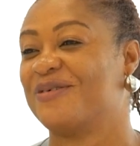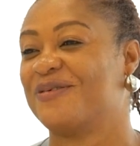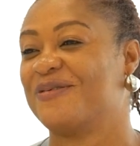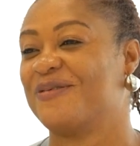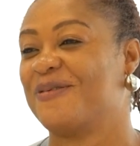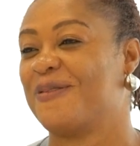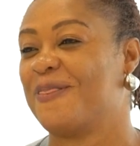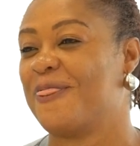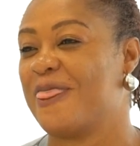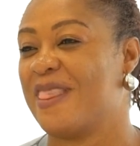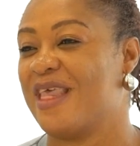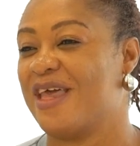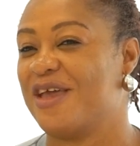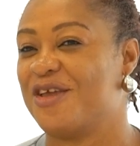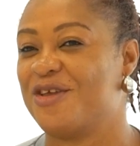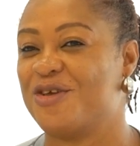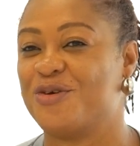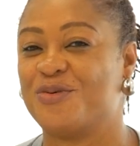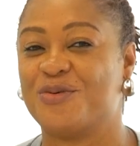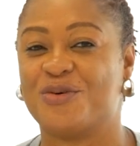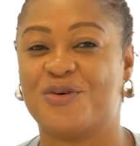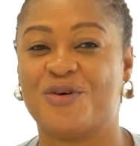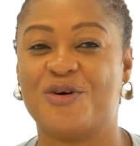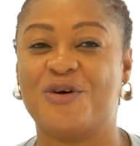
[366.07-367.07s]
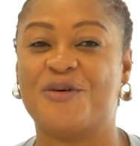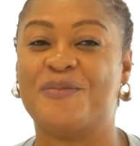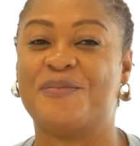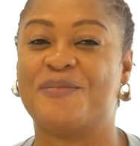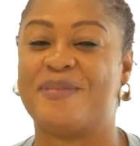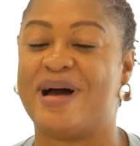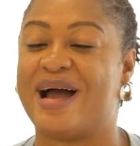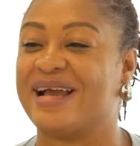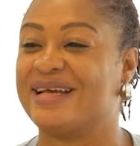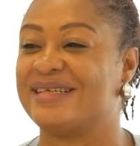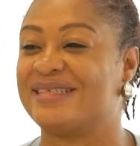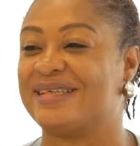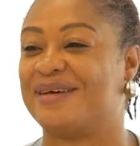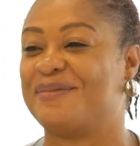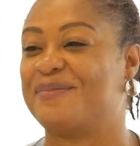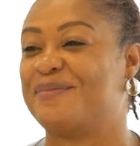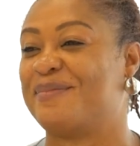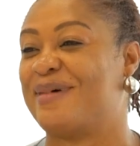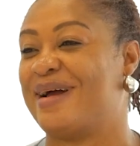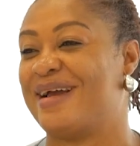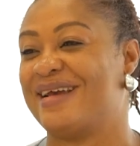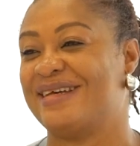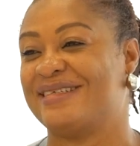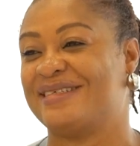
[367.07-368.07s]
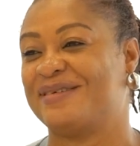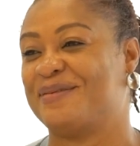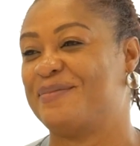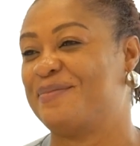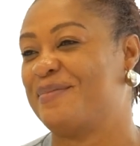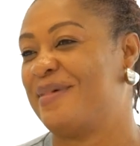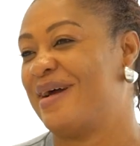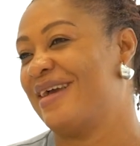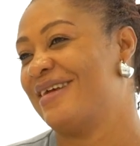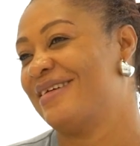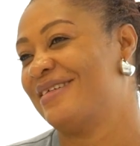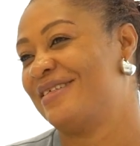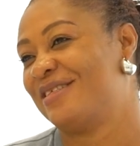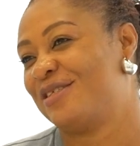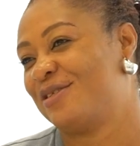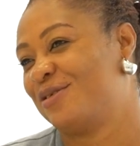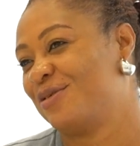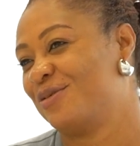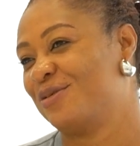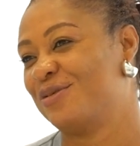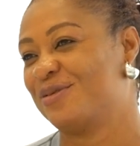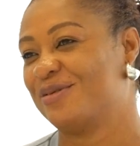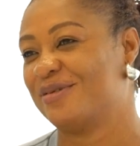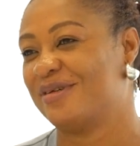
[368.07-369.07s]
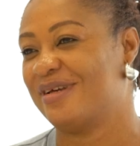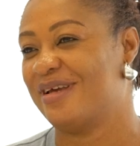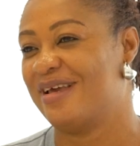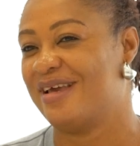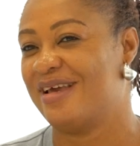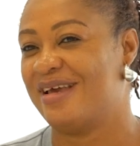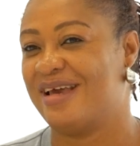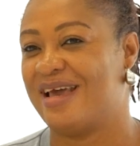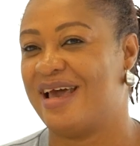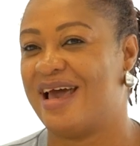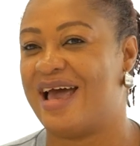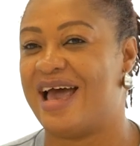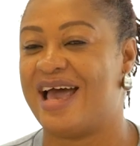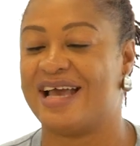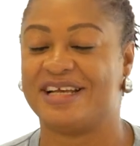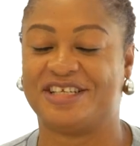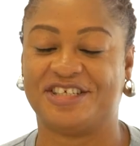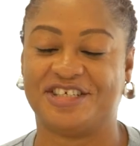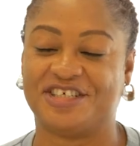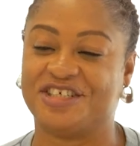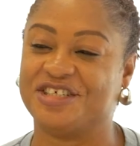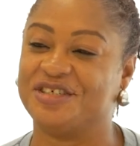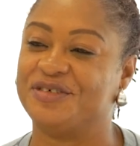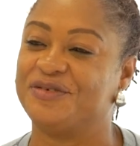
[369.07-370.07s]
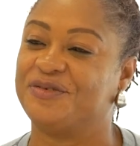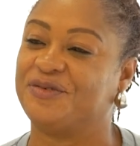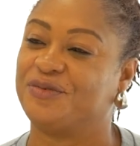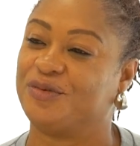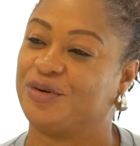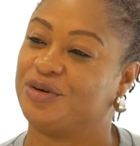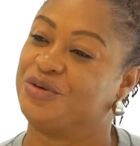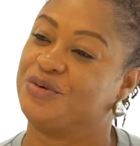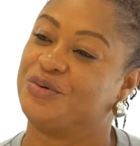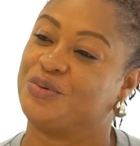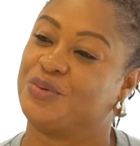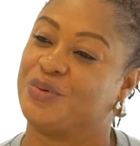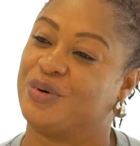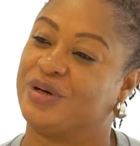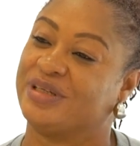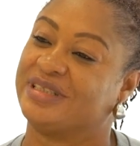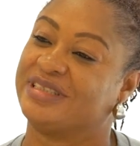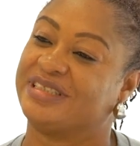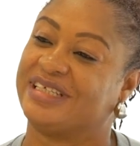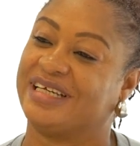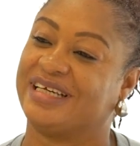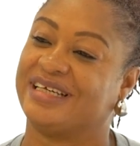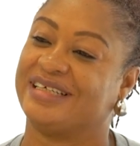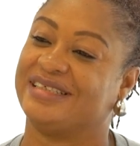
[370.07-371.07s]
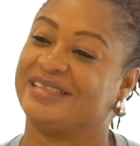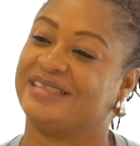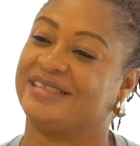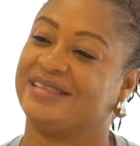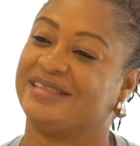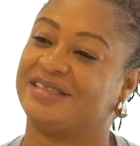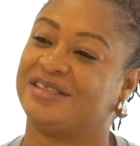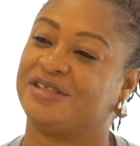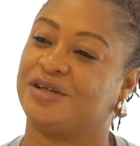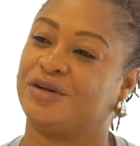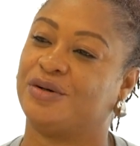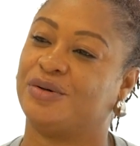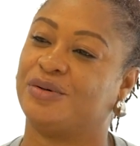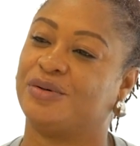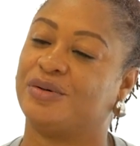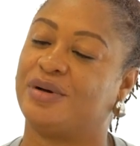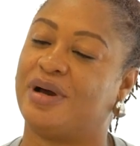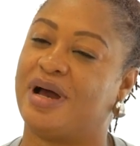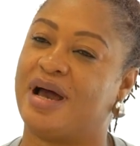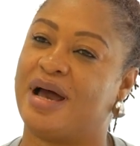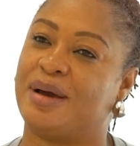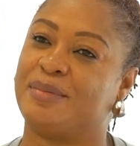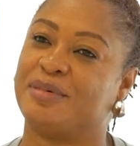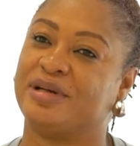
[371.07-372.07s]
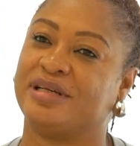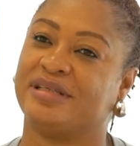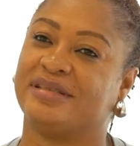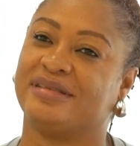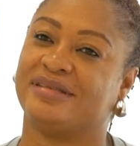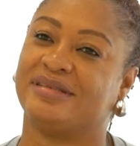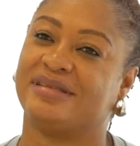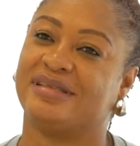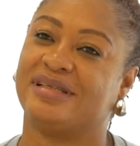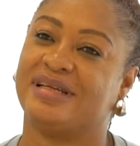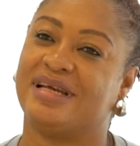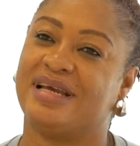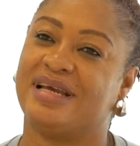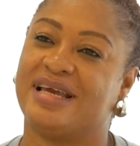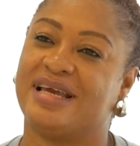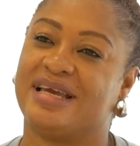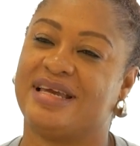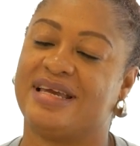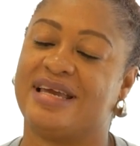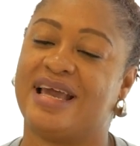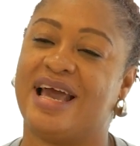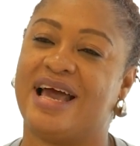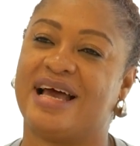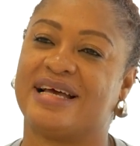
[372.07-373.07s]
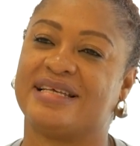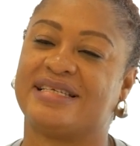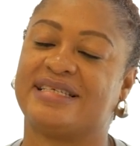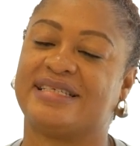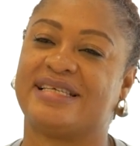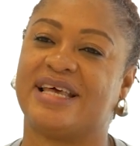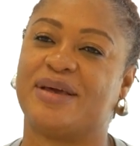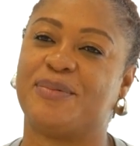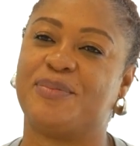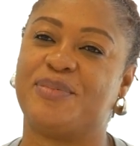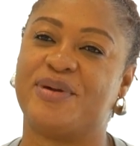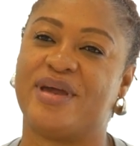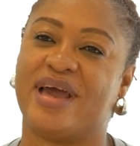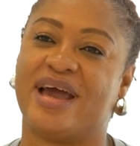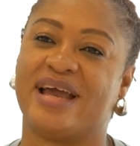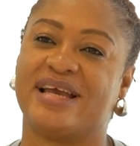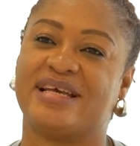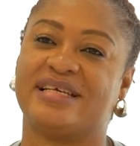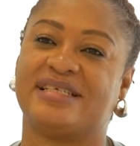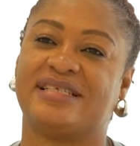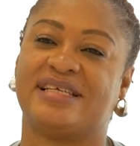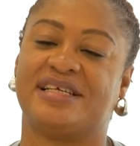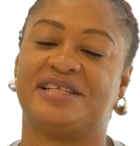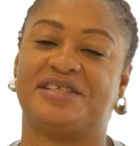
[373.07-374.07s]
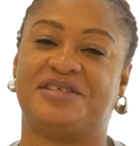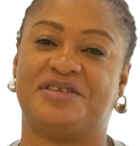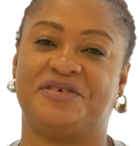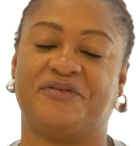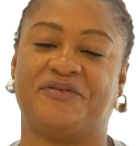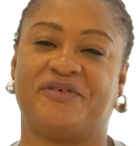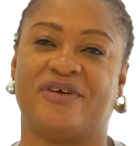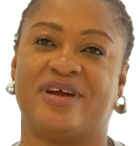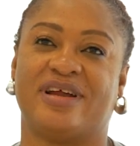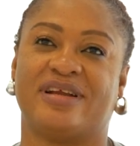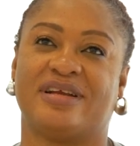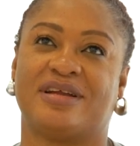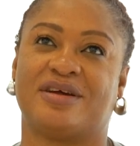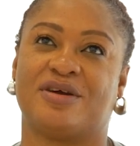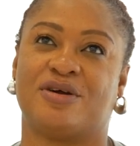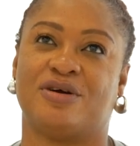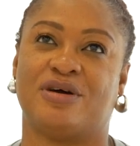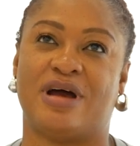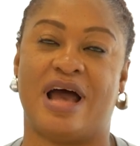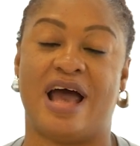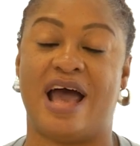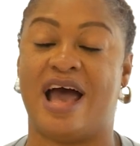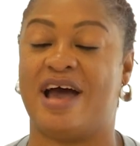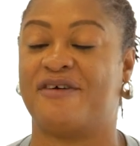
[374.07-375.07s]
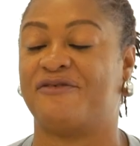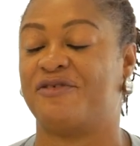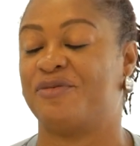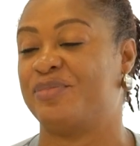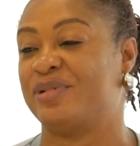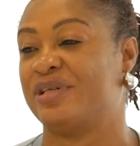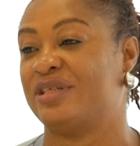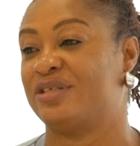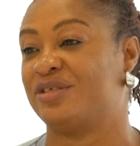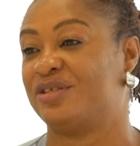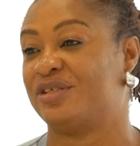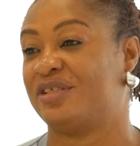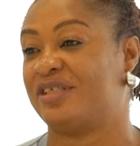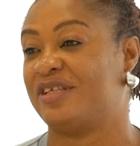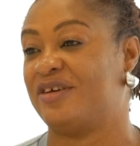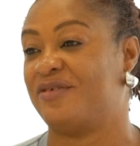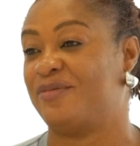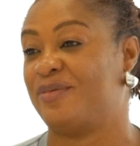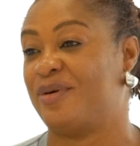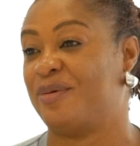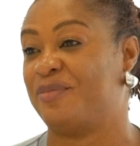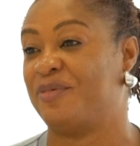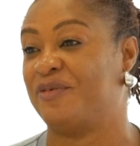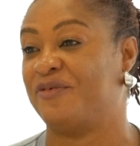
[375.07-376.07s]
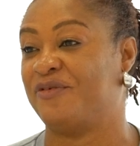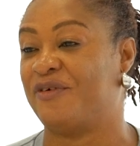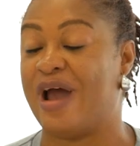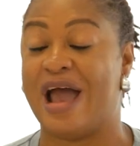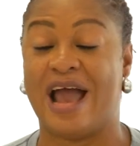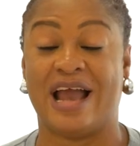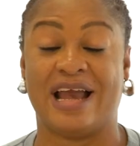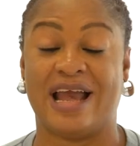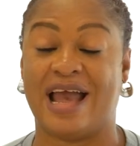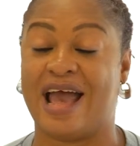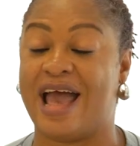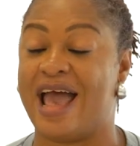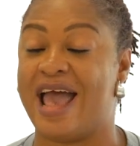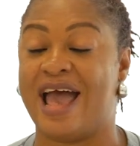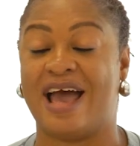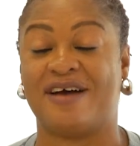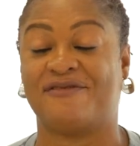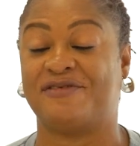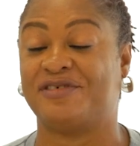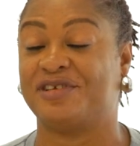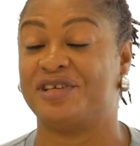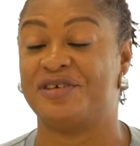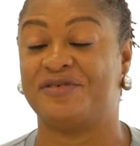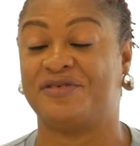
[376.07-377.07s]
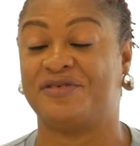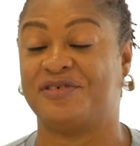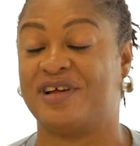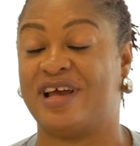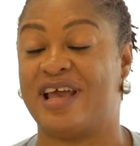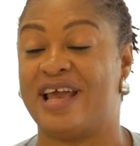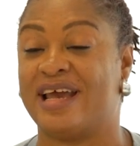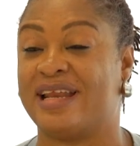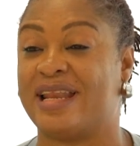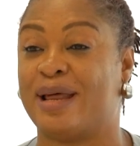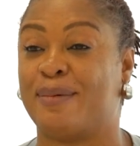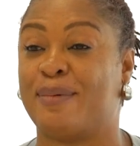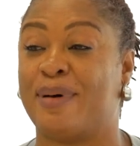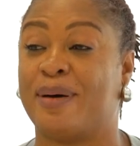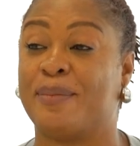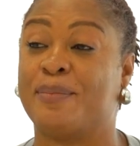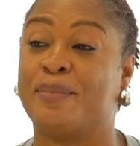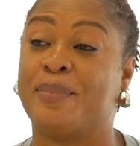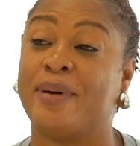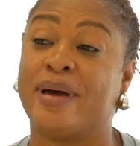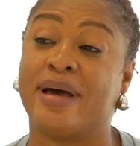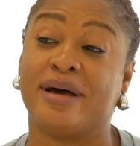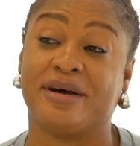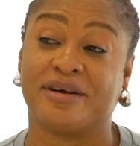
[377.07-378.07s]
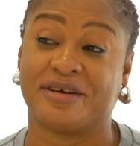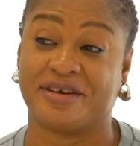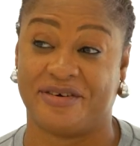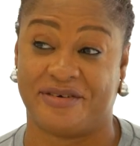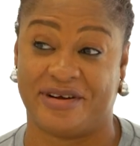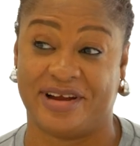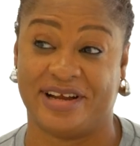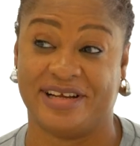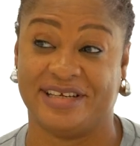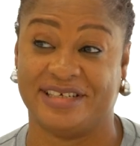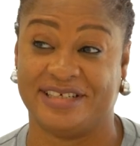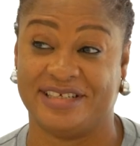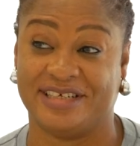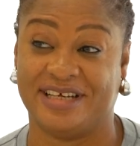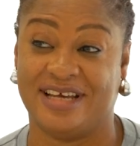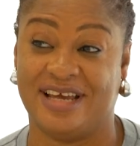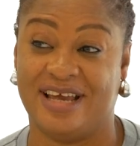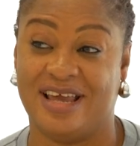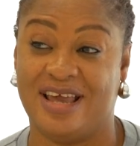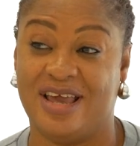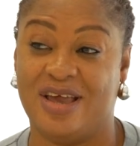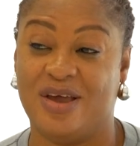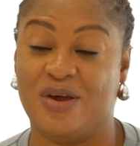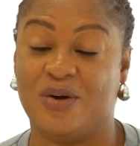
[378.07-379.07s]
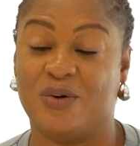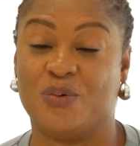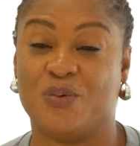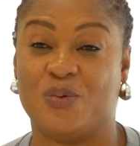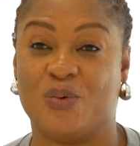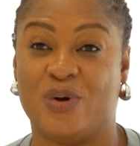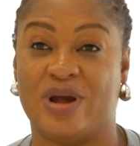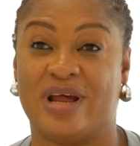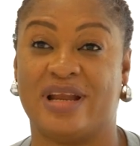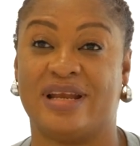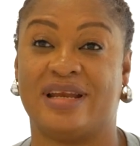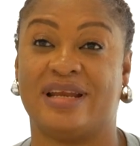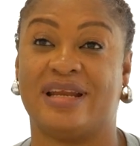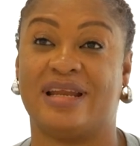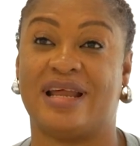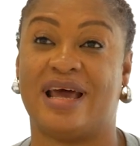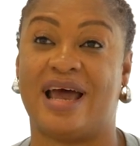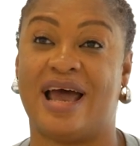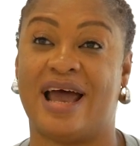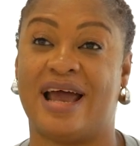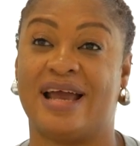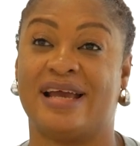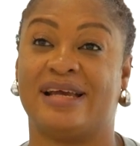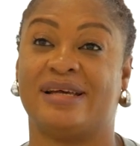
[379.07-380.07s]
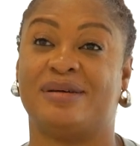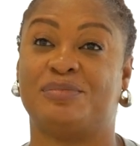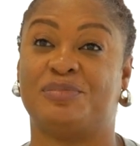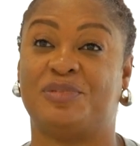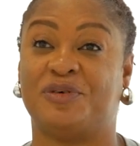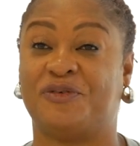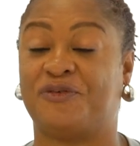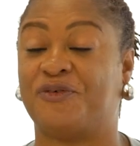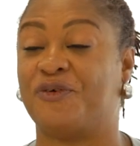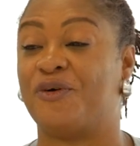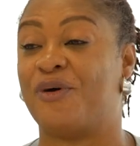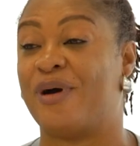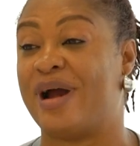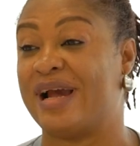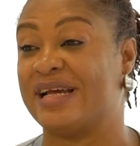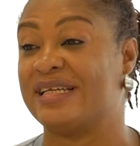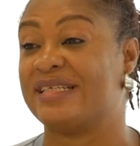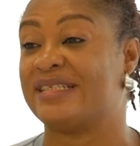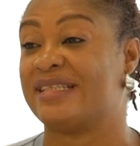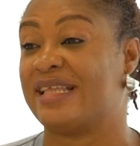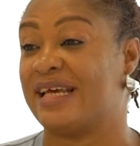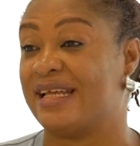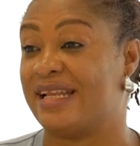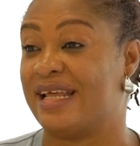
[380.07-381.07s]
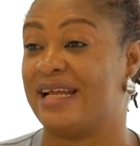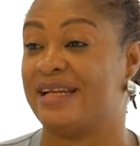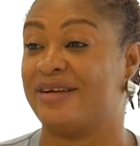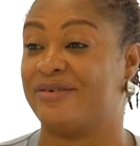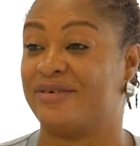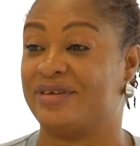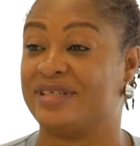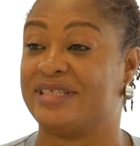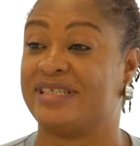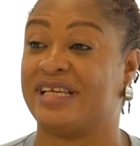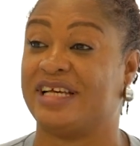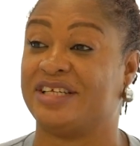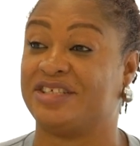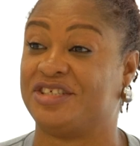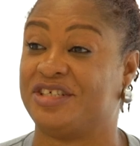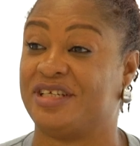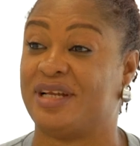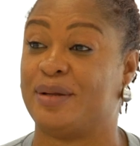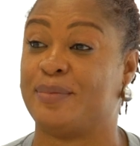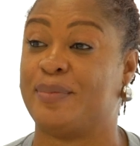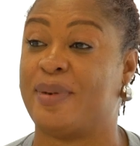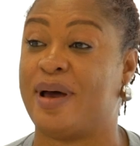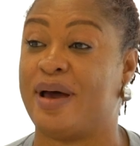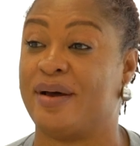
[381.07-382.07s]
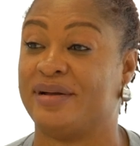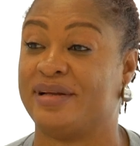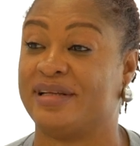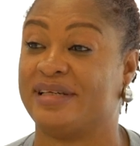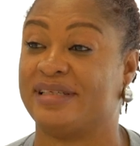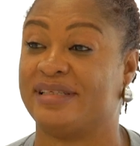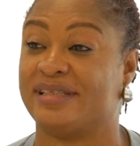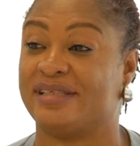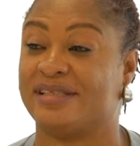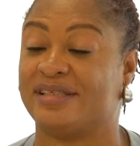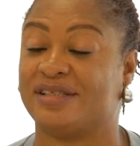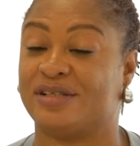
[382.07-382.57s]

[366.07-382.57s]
Mm -hmm. You go miles and miles and miles to achieve what you wanted. So, I mean, yeah, Serbia is a different. I haven't been to Serbia before. I, I haven't even heard about Belgrade mm -hmm. when I before I started researching about it.